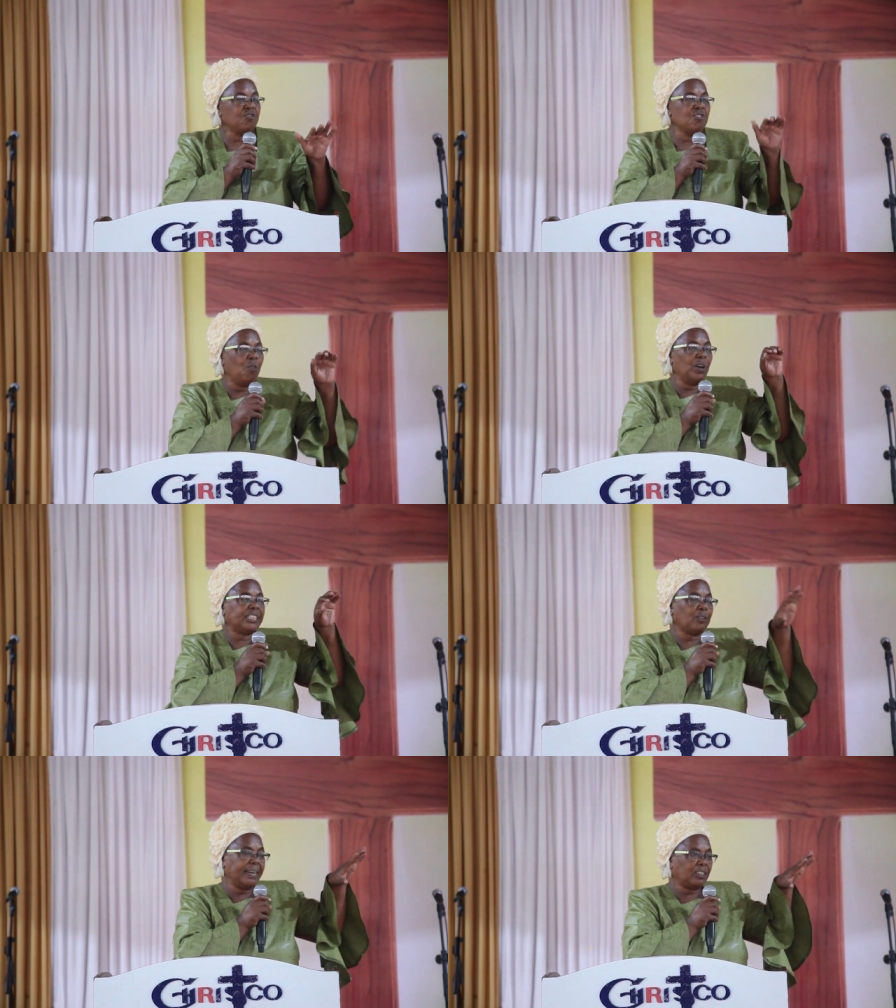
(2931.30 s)
Do you know
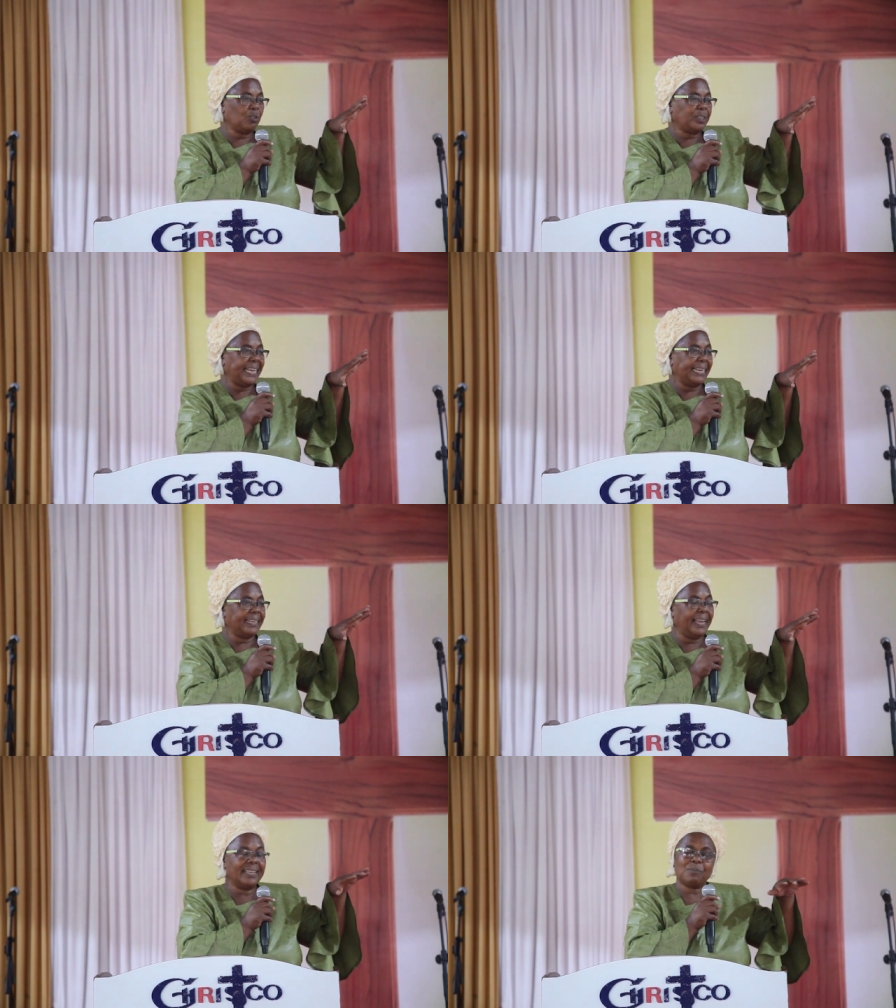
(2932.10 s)
what so-and-so
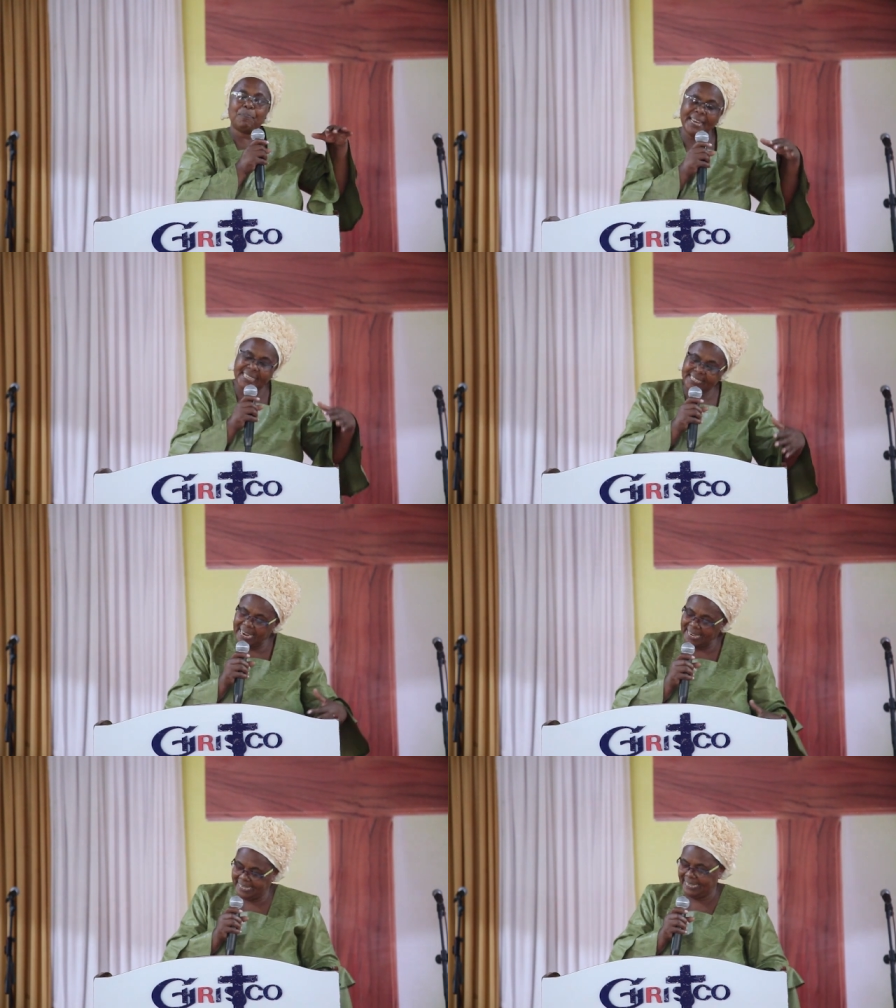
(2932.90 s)
said?
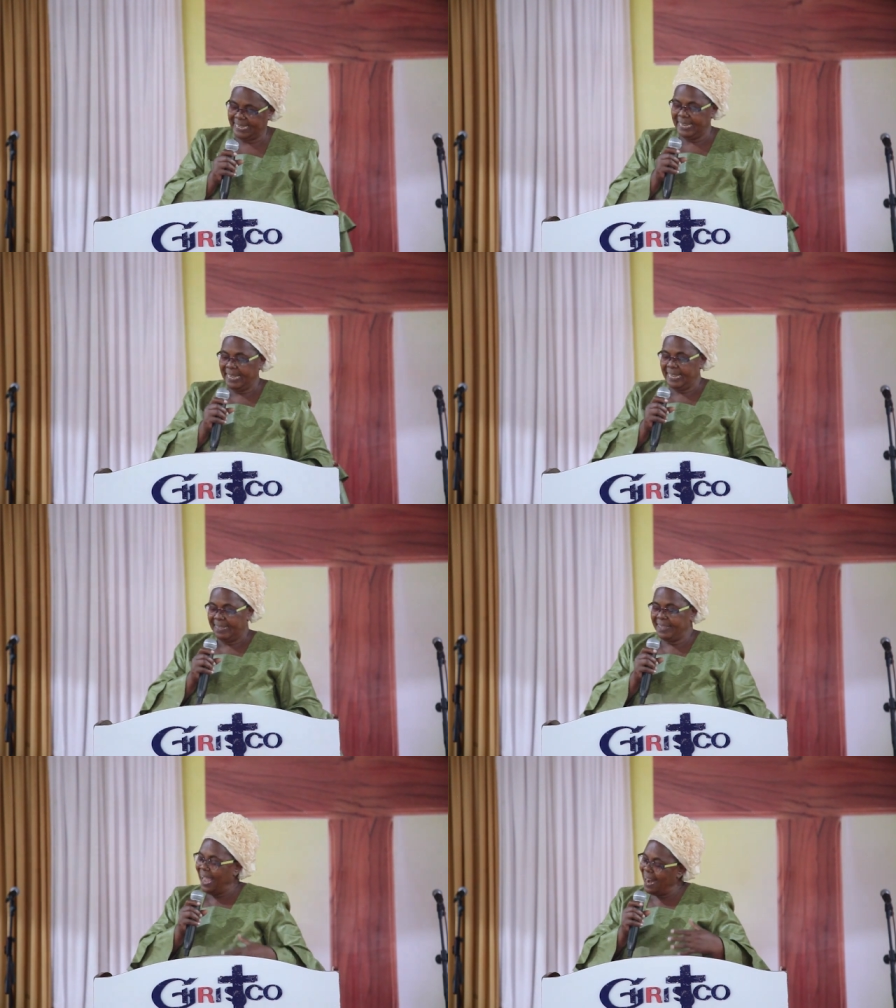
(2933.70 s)
Especially
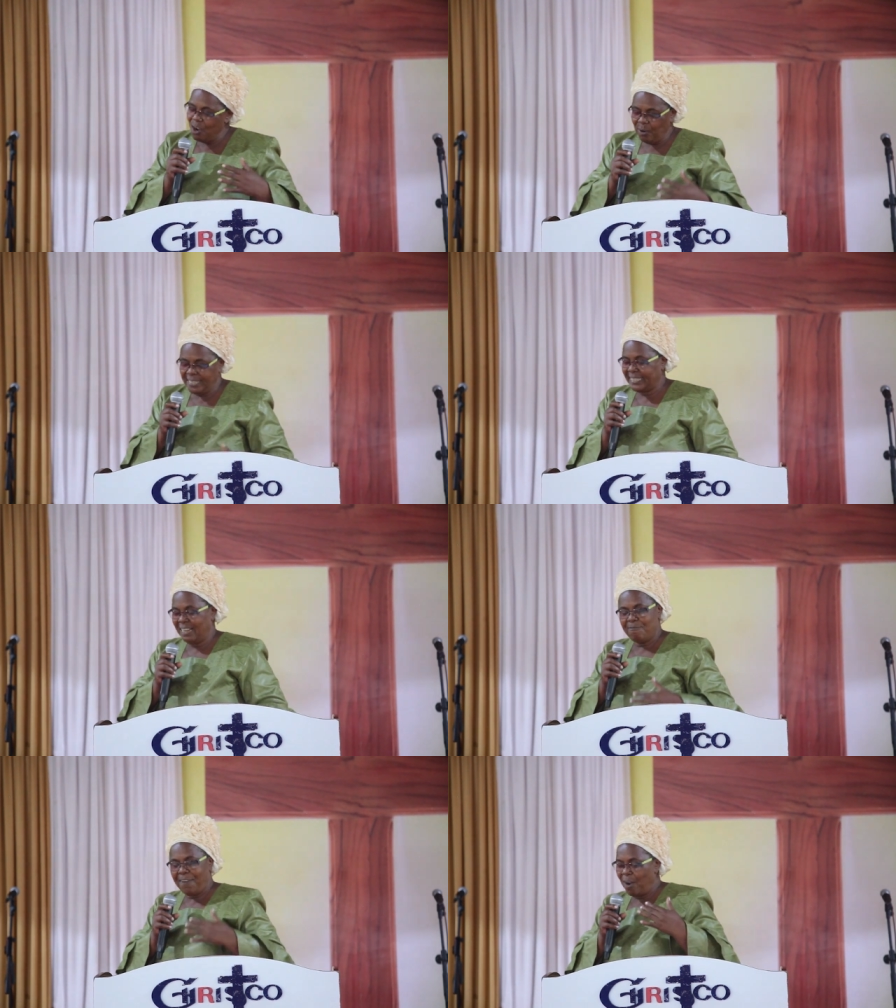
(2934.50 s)
the
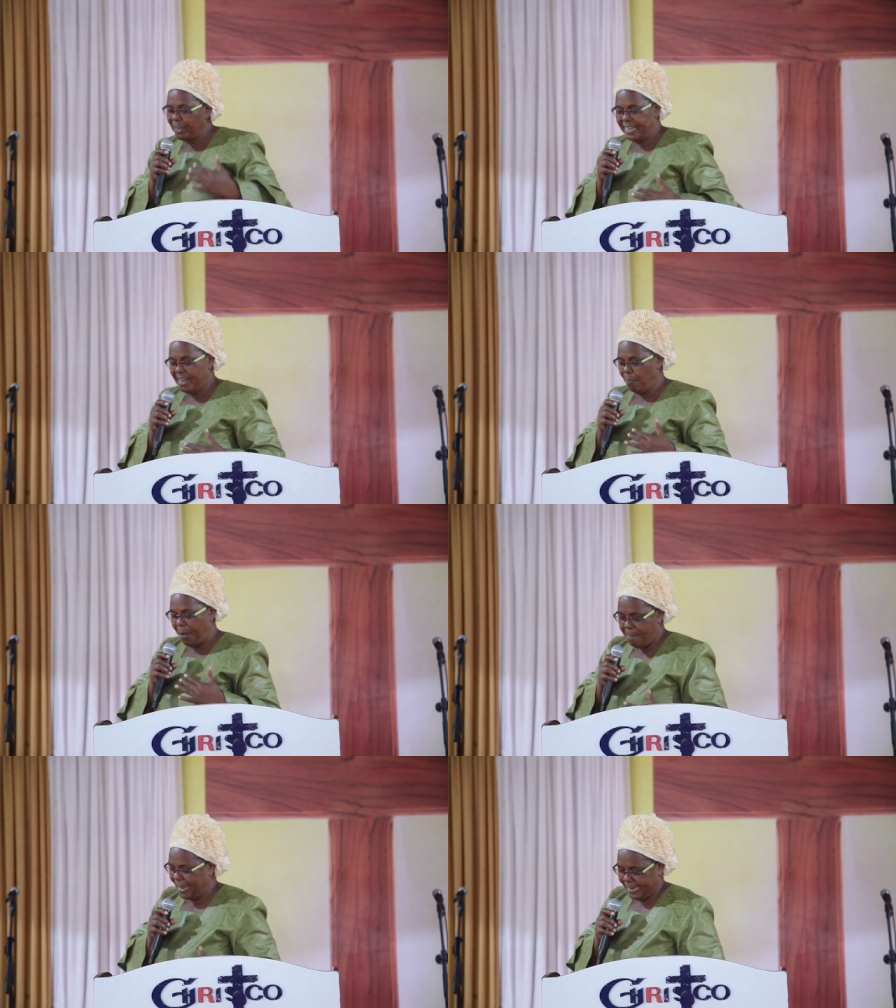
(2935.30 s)
anointing found
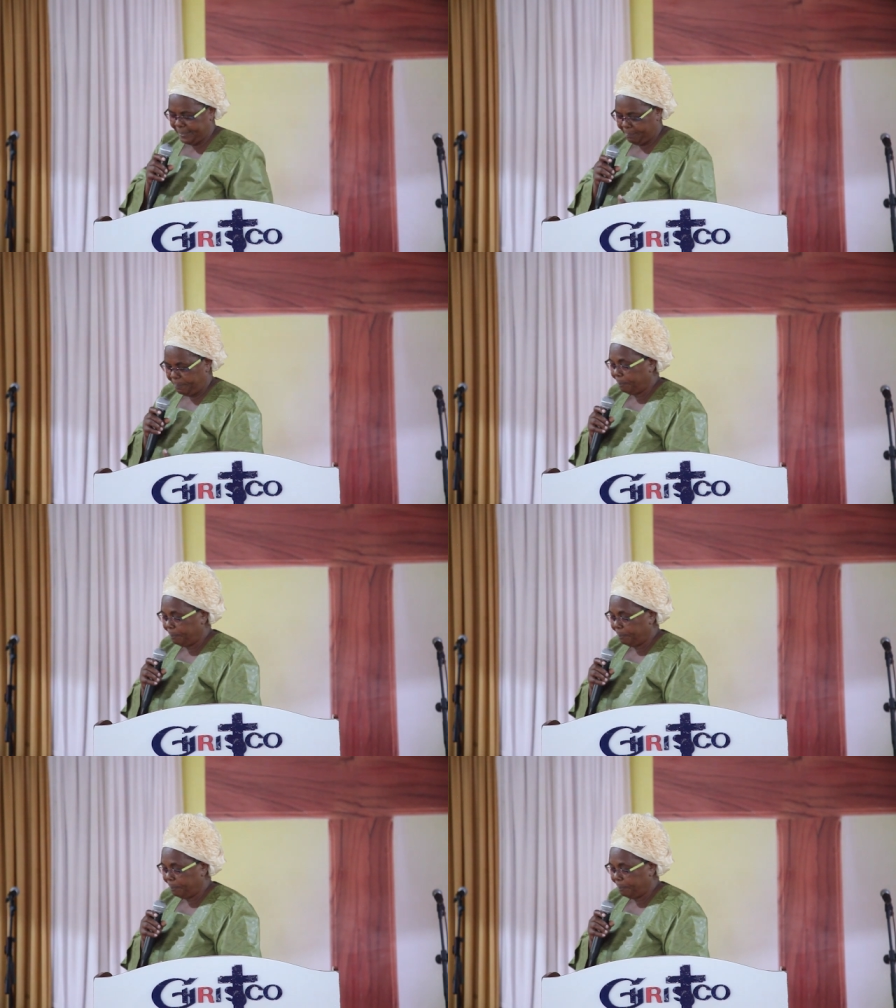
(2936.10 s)
in women.